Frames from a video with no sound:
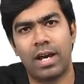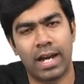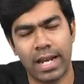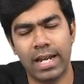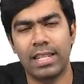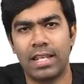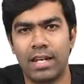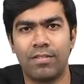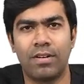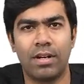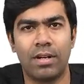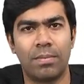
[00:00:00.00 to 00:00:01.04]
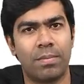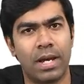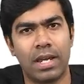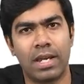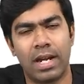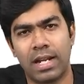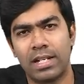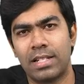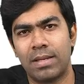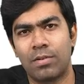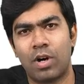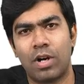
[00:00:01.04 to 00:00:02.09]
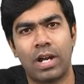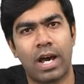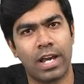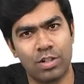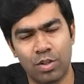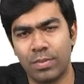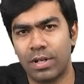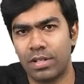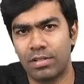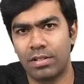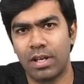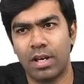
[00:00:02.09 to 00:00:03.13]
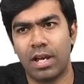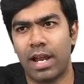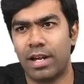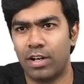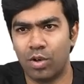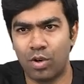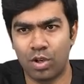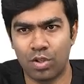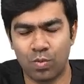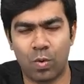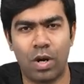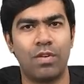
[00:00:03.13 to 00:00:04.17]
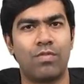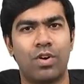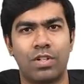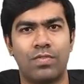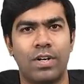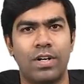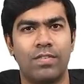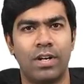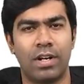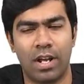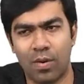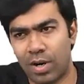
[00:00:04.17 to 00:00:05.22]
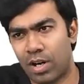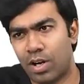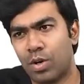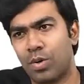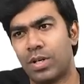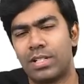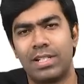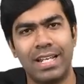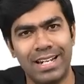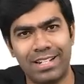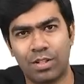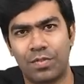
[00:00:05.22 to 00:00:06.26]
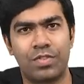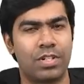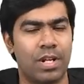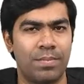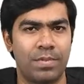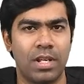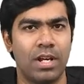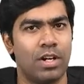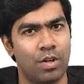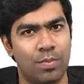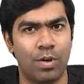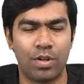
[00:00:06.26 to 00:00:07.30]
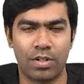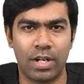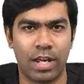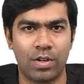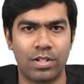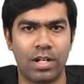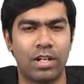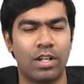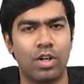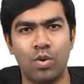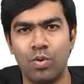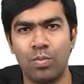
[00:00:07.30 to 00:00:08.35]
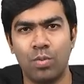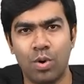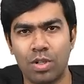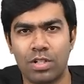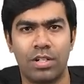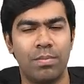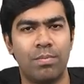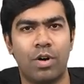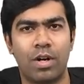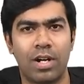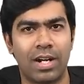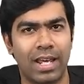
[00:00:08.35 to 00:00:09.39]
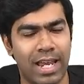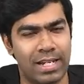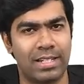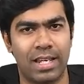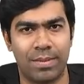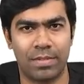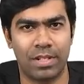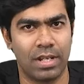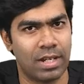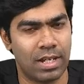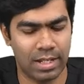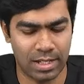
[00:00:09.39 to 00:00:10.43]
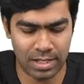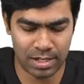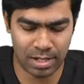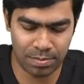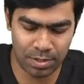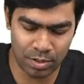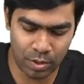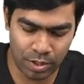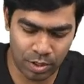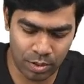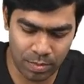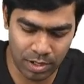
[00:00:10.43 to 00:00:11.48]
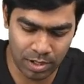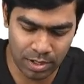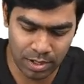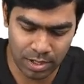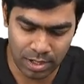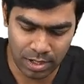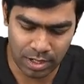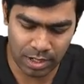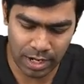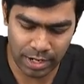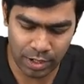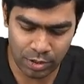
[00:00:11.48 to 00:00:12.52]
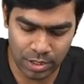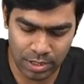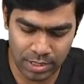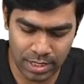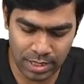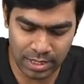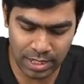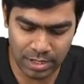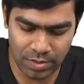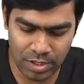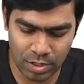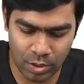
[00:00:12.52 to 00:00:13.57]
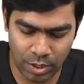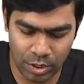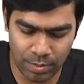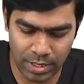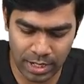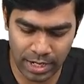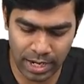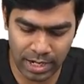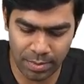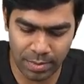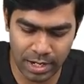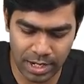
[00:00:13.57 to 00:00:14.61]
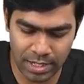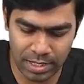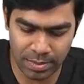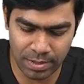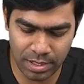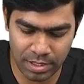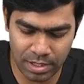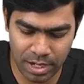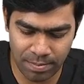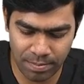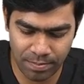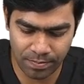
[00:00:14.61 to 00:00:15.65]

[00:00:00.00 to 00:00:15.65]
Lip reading: again in the liver by an enzyme called isomerase, and glucose 1-phosphate will now undergo a series of steps to produce glycogen, and the two most important enzymes in this step is going to be glycogen synthase, which is going to be the rate limiting enzyme in this step.